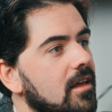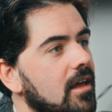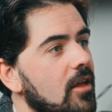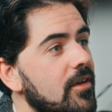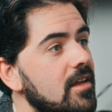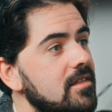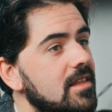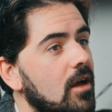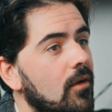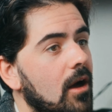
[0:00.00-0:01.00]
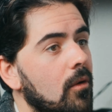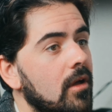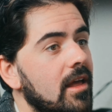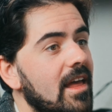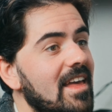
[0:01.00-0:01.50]
And you can see now how
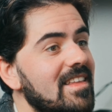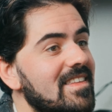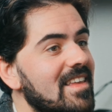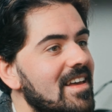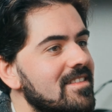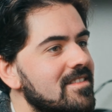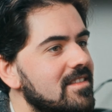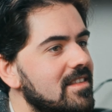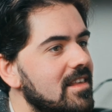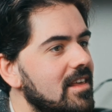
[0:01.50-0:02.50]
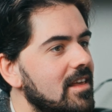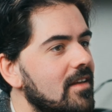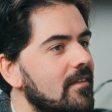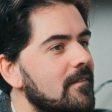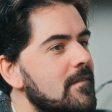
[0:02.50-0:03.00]
intense the
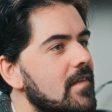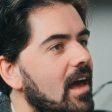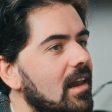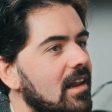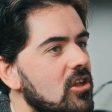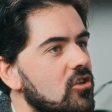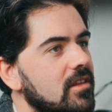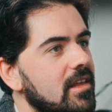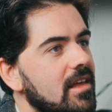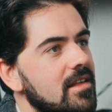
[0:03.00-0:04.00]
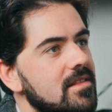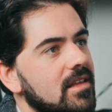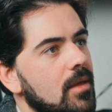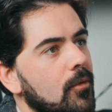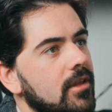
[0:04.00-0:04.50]
halation is,
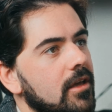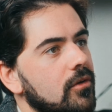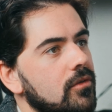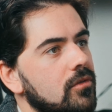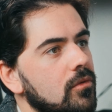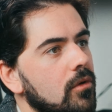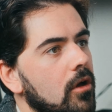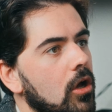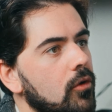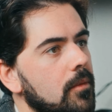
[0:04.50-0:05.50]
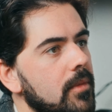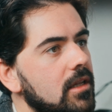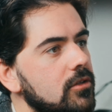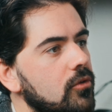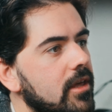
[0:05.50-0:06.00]
and I'm going to go to
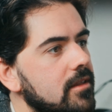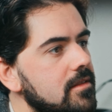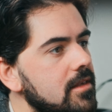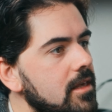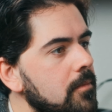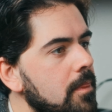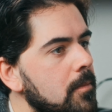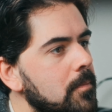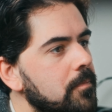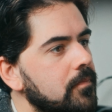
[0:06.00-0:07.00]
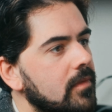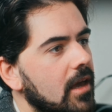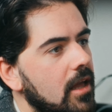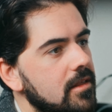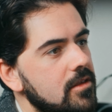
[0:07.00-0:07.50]
100mm so you can see,
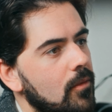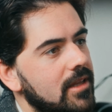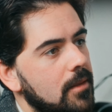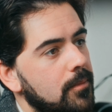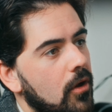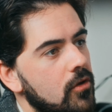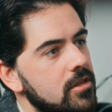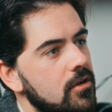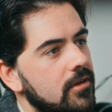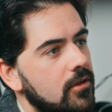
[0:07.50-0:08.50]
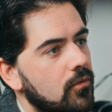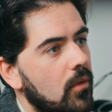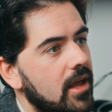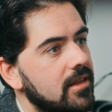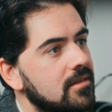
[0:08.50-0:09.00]
and see around that box here, that
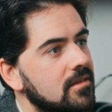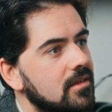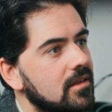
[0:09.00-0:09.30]
red